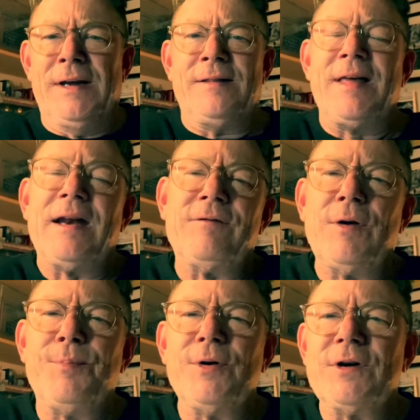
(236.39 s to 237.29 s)
that if you
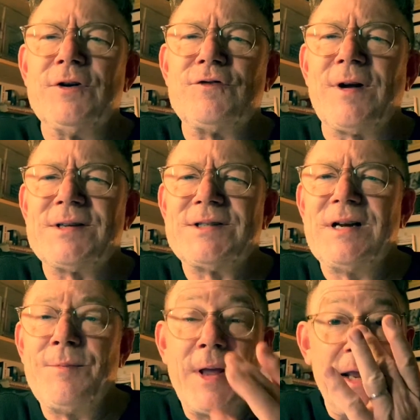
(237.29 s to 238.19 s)
put your trust
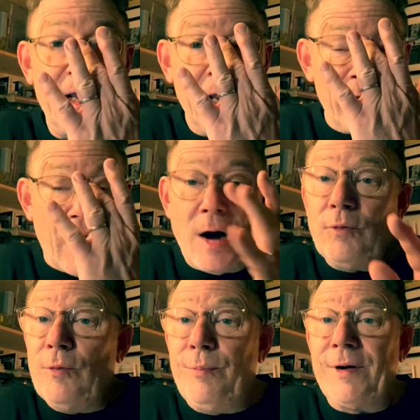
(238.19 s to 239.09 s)
in me, I
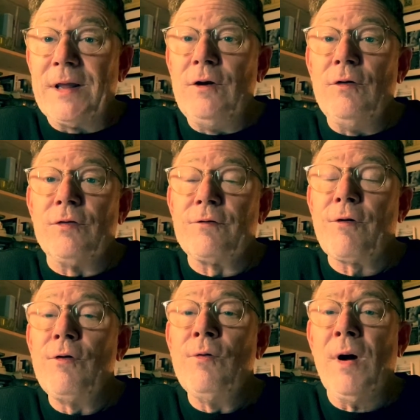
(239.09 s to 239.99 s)
will bring you
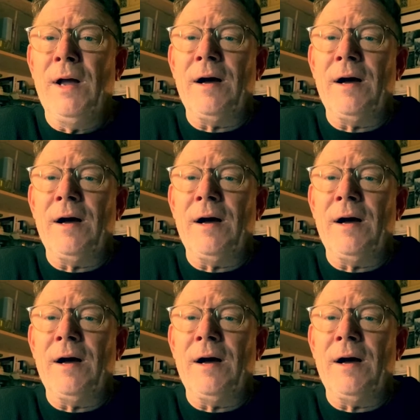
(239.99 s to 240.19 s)
through.